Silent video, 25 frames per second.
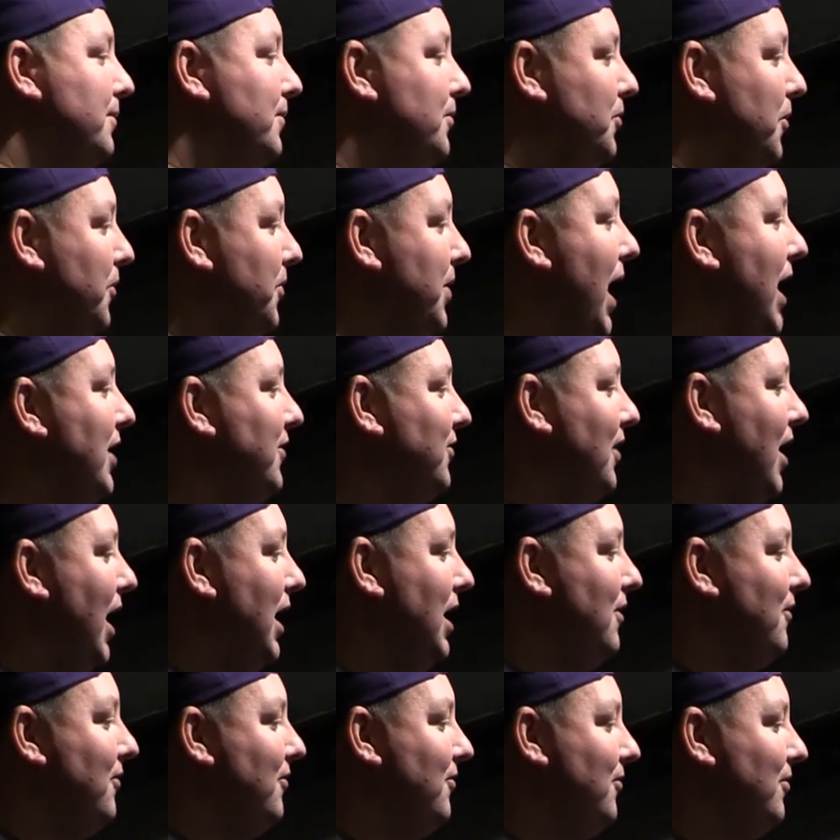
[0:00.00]
So that's
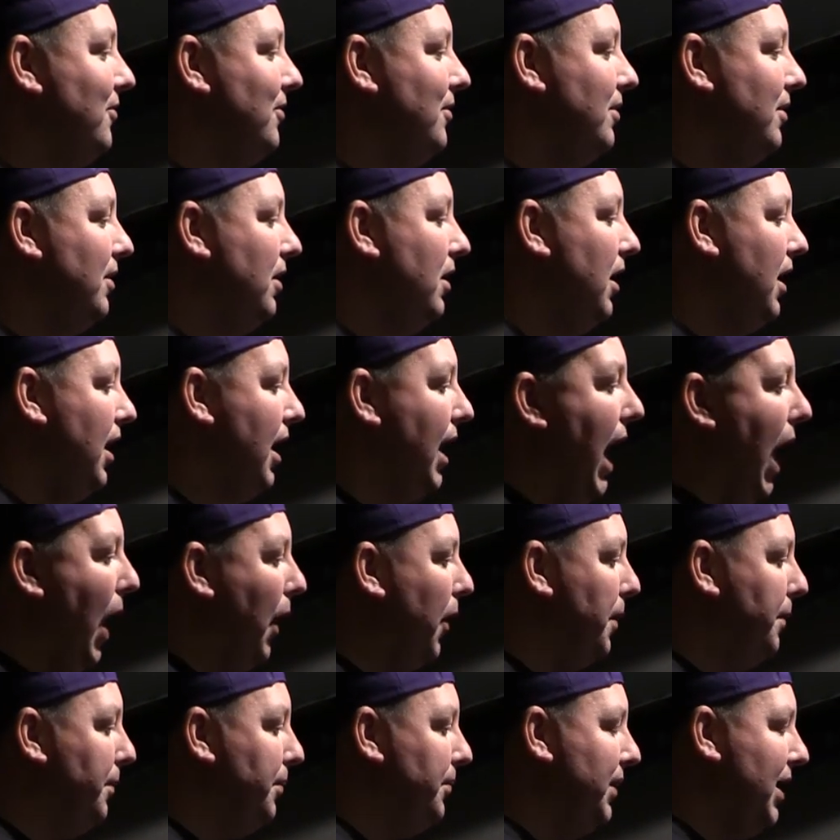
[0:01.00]
kind of
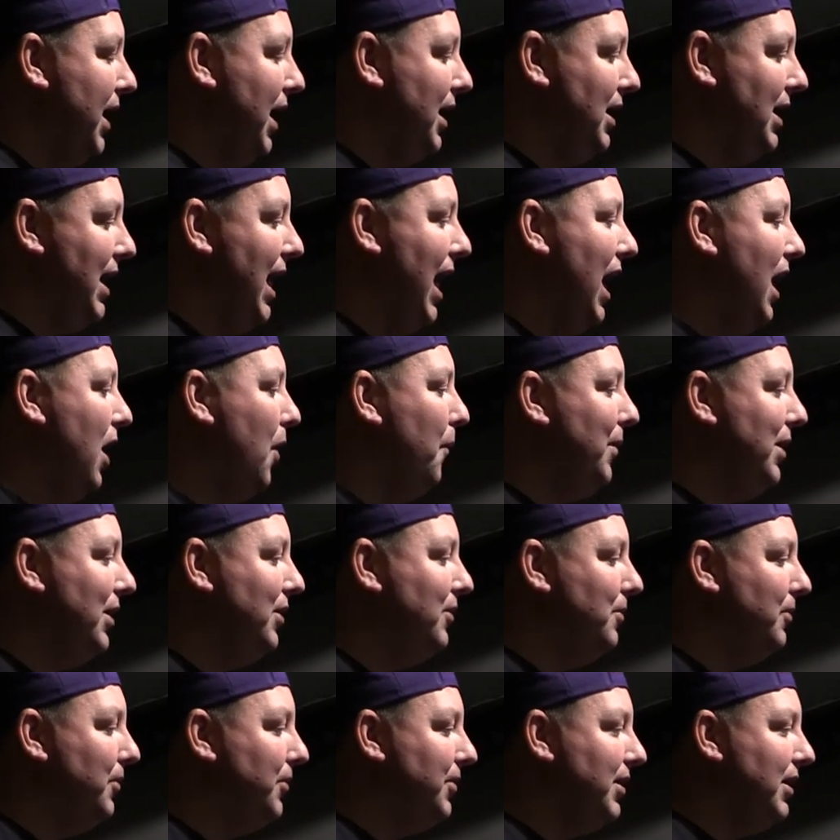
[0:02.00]
our plan and how we
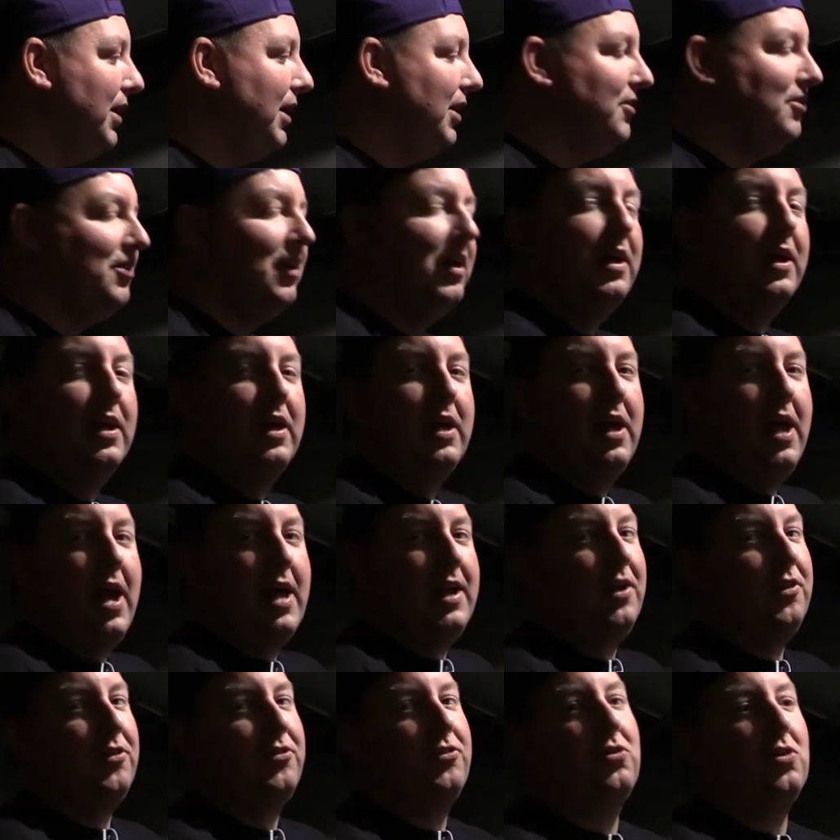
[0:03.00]
do things,
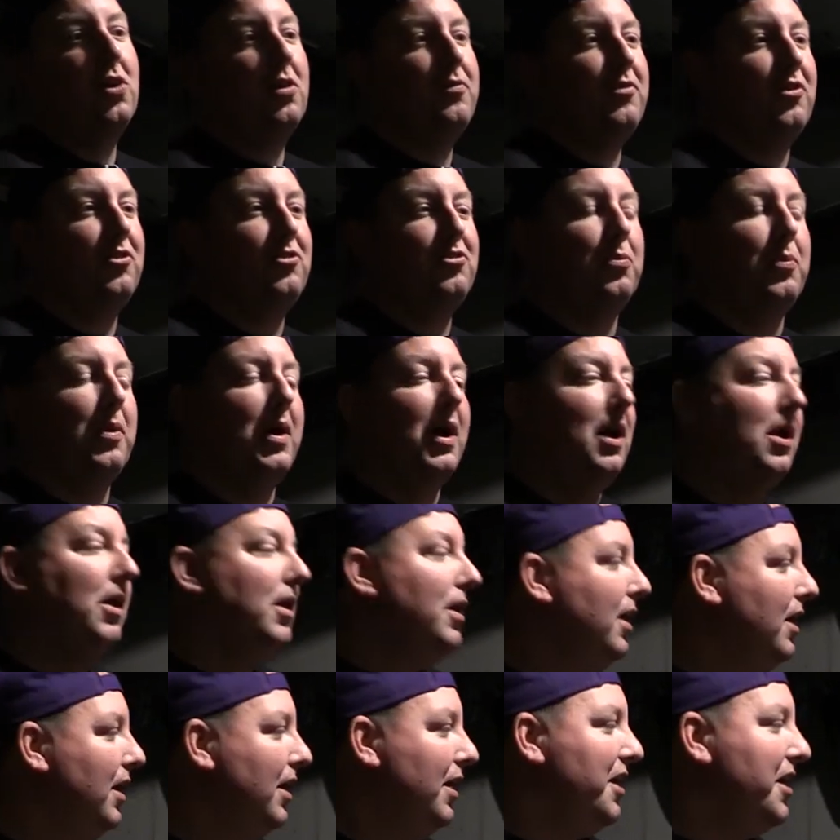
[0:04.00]
and it served us
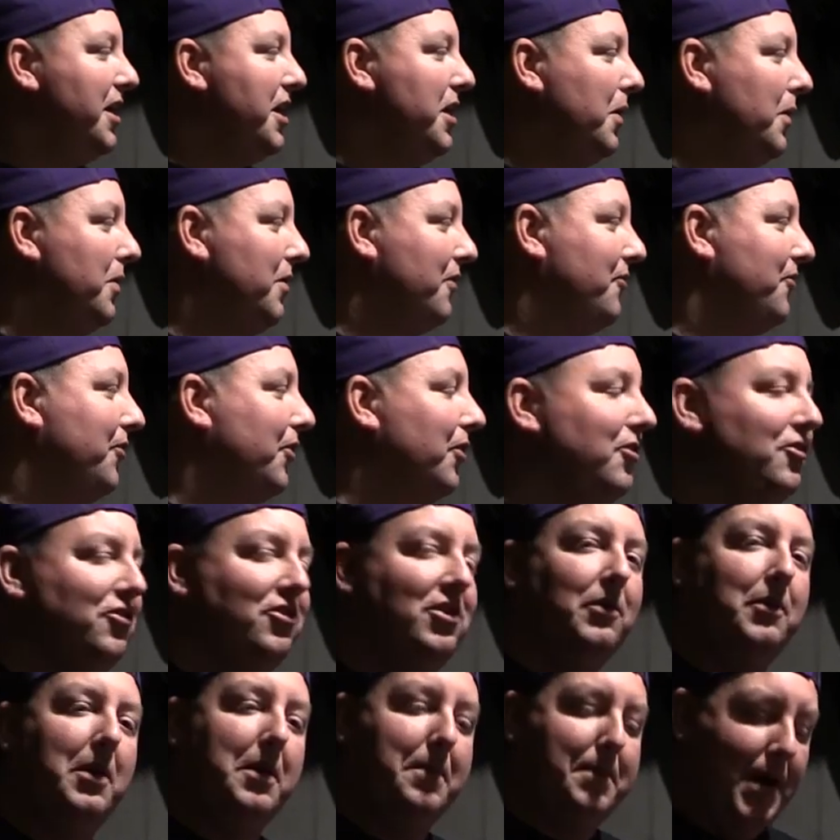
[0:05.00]
well. You know, the
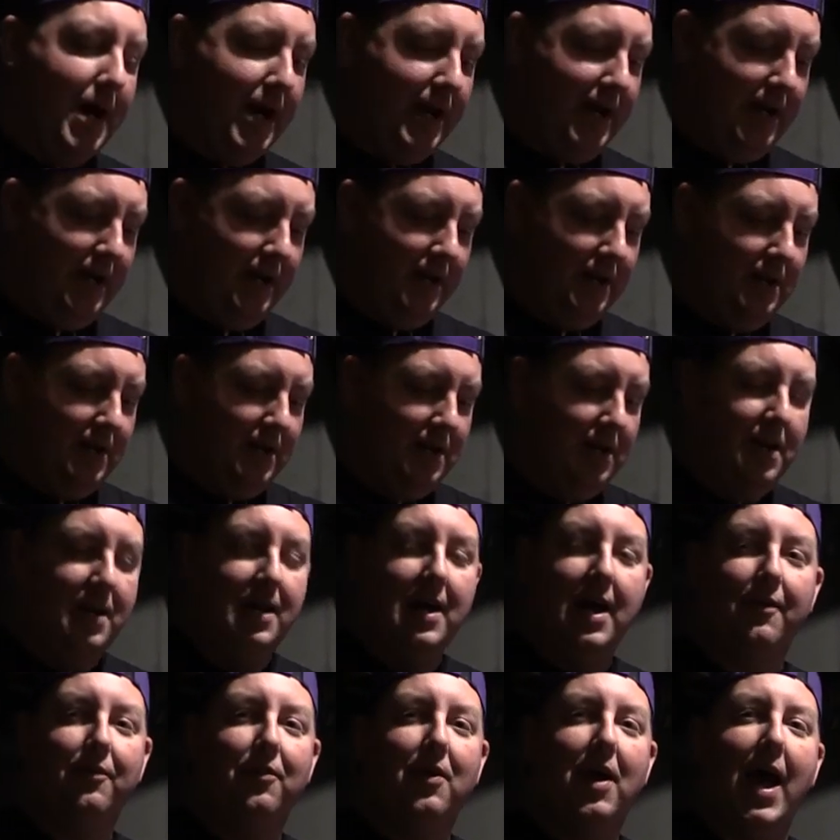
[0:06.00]
first year we bought it,
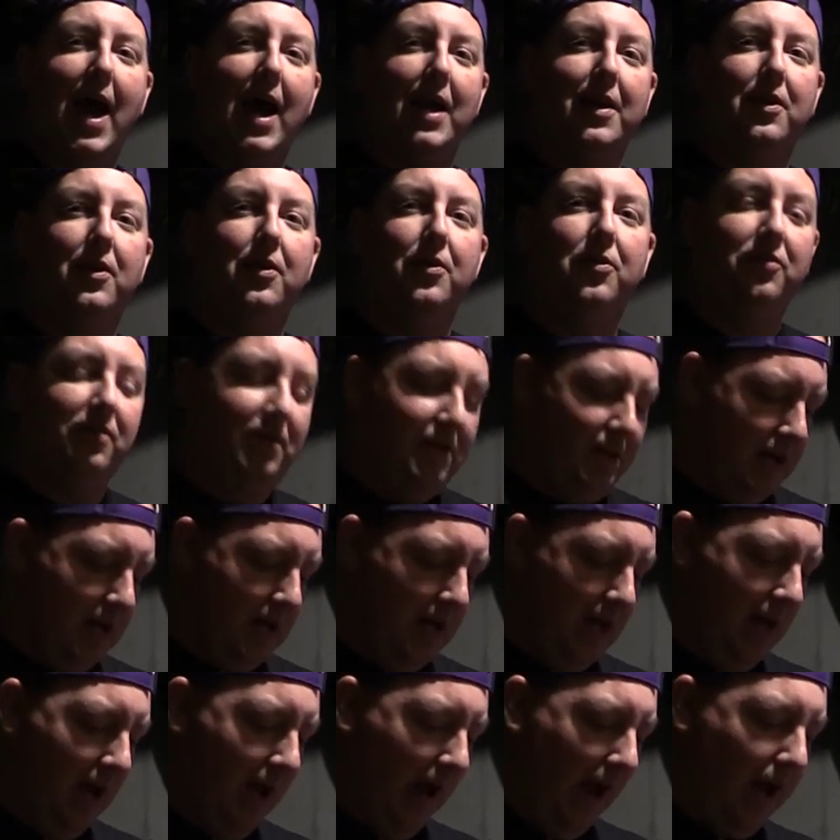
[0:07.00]
never had to use it.
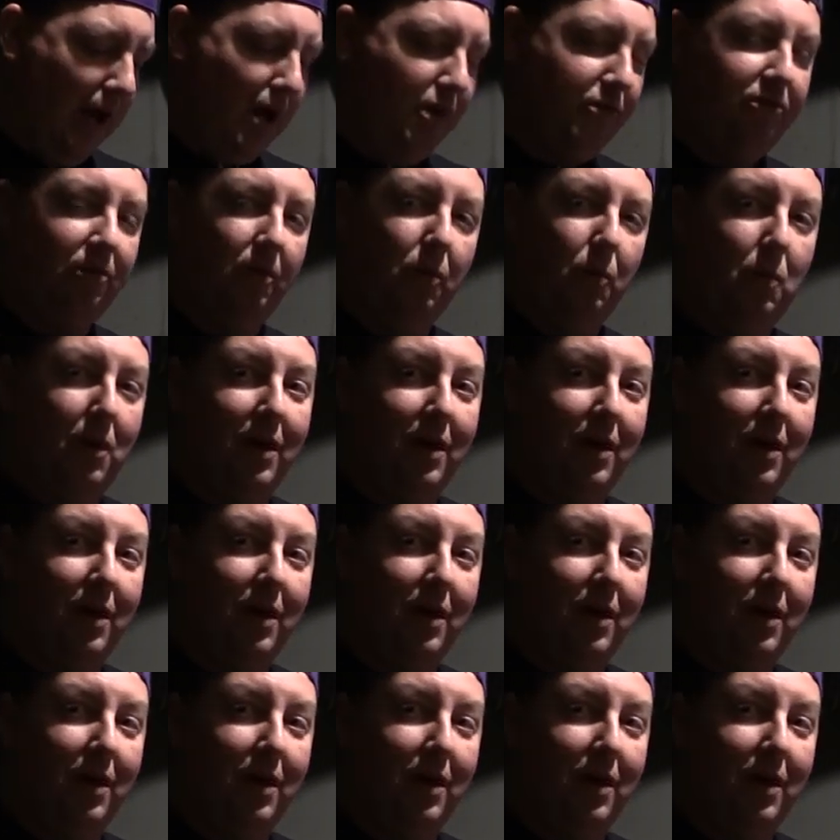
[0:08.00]
I used it